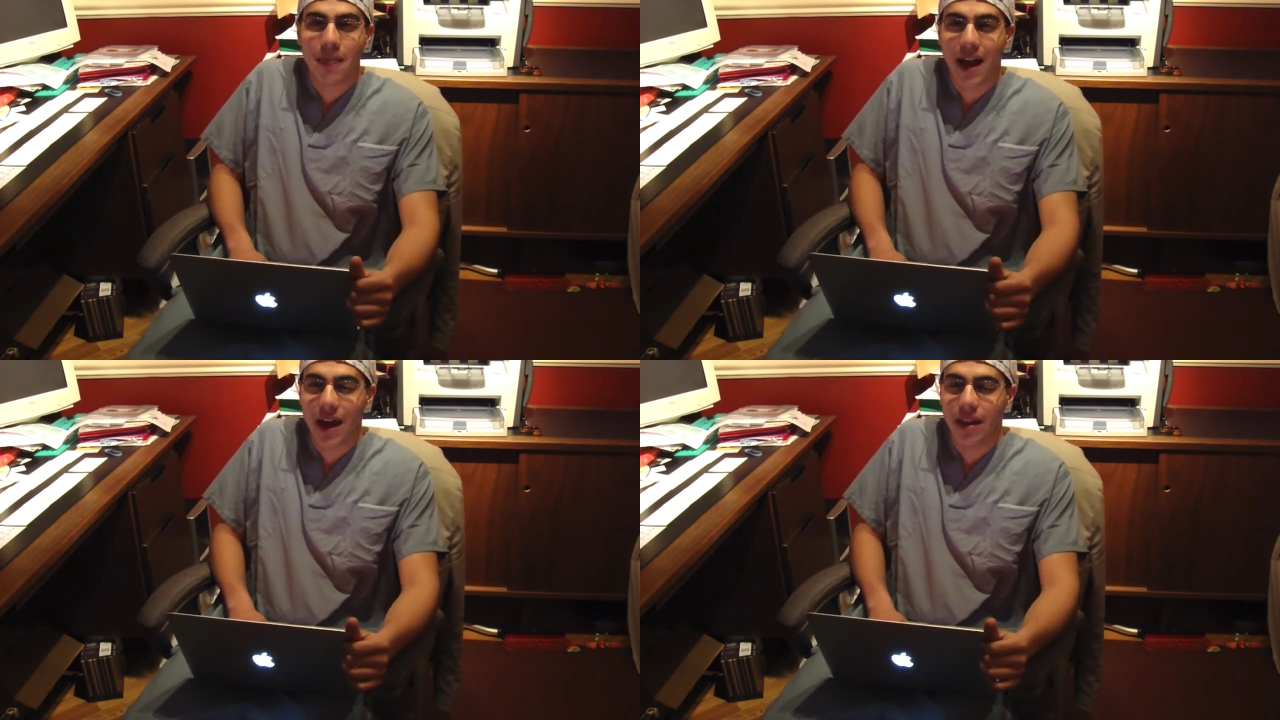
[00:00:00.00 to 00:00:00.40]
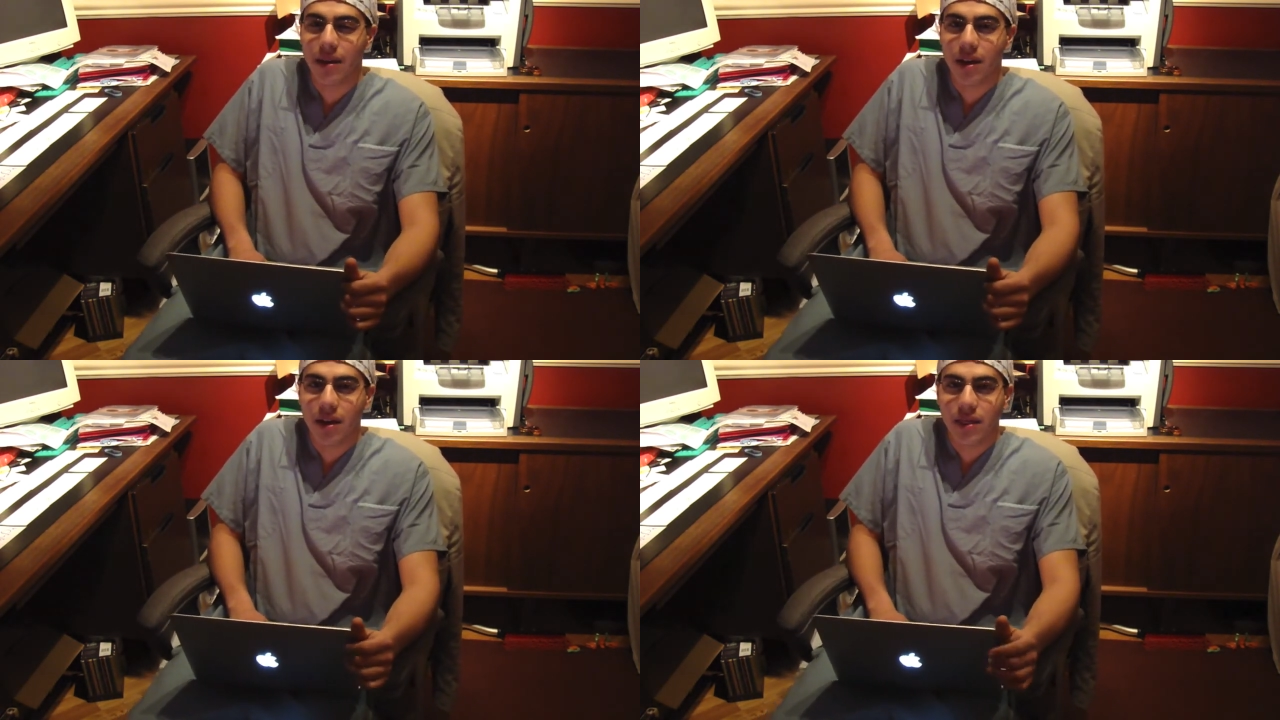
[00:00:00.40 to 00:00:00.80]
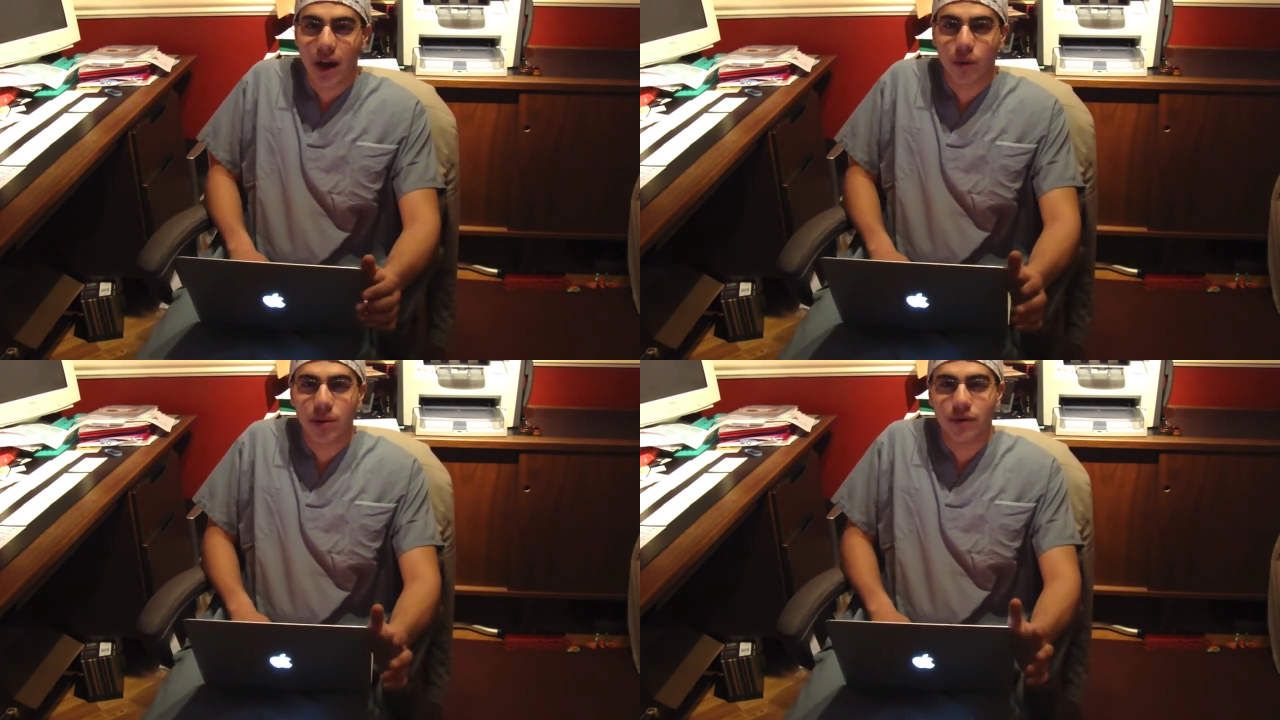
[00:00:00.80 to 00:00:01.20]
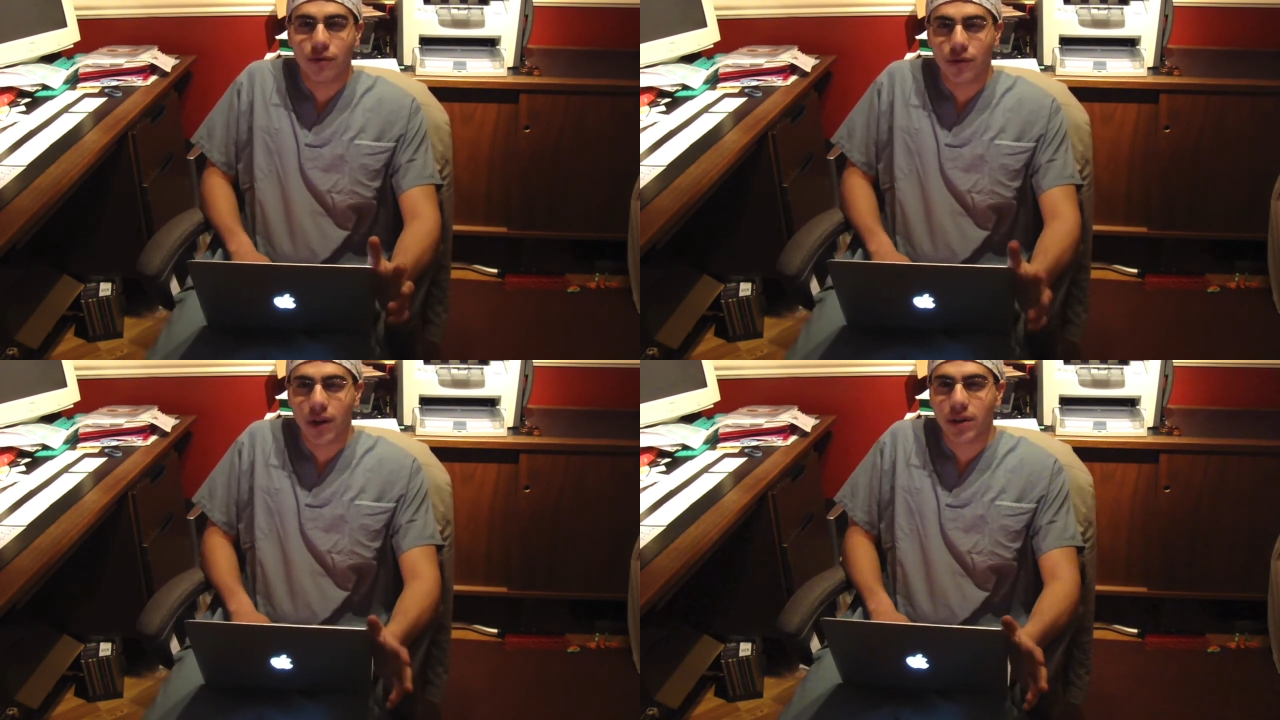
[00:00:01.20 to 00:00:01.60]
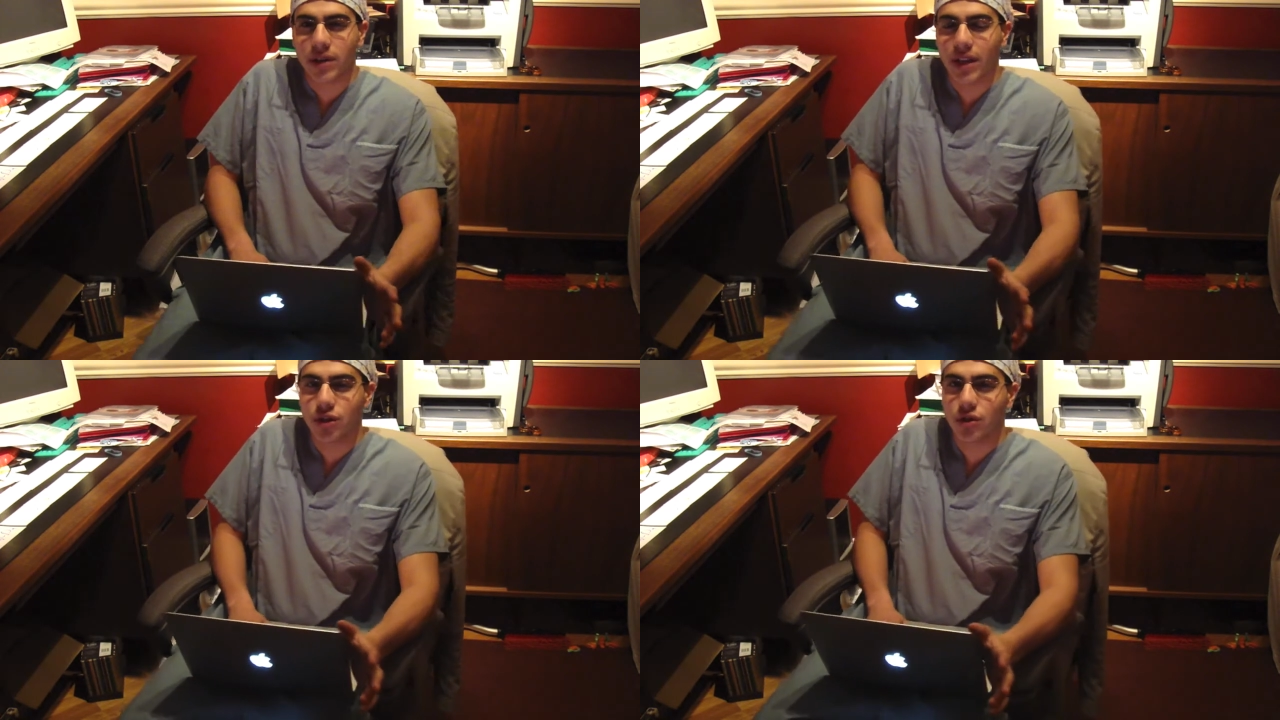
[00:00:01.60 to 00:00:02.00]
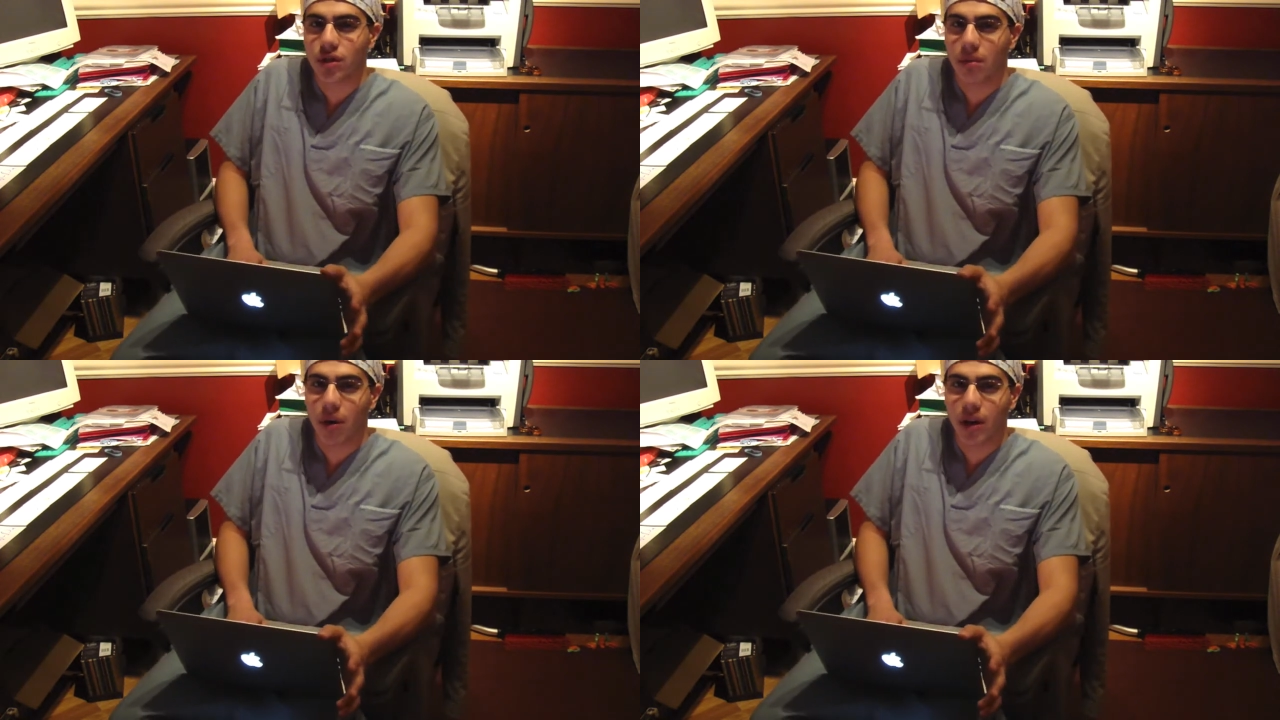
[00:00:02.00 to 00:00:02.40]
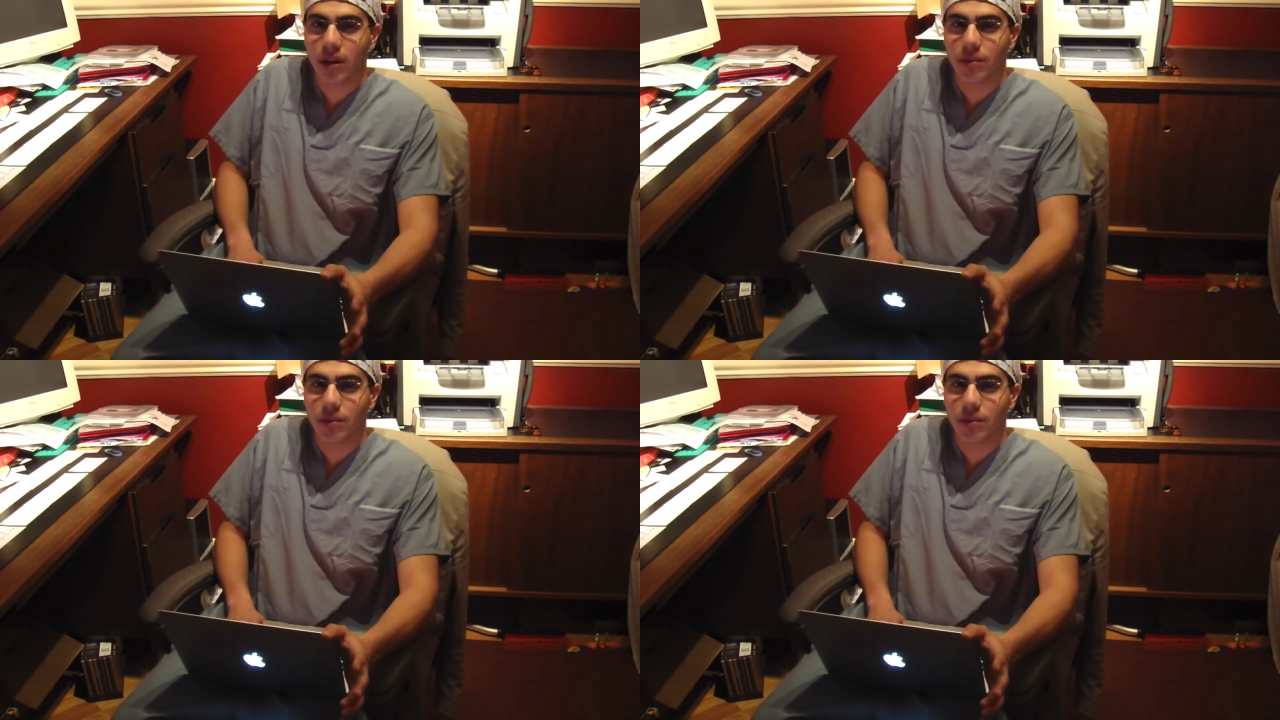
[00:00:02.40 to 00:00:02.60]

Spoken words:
And that will be very dangerous to the body